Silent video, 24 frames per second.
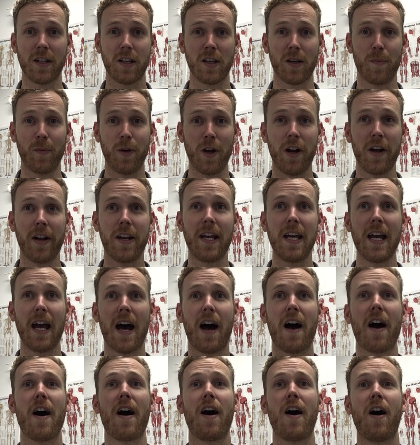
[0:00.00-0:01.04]
the community
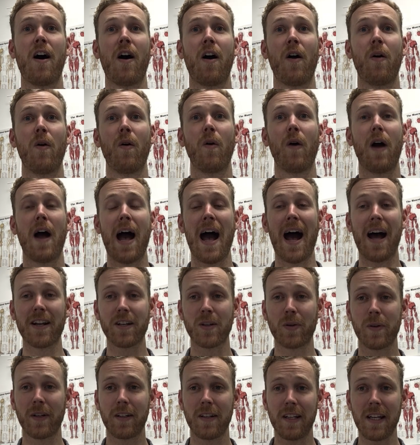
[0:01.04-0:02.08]
are
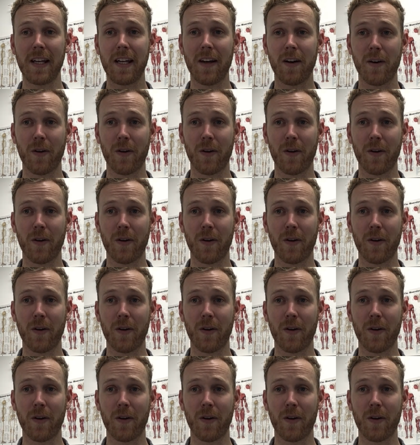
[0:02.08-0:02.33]
adequately,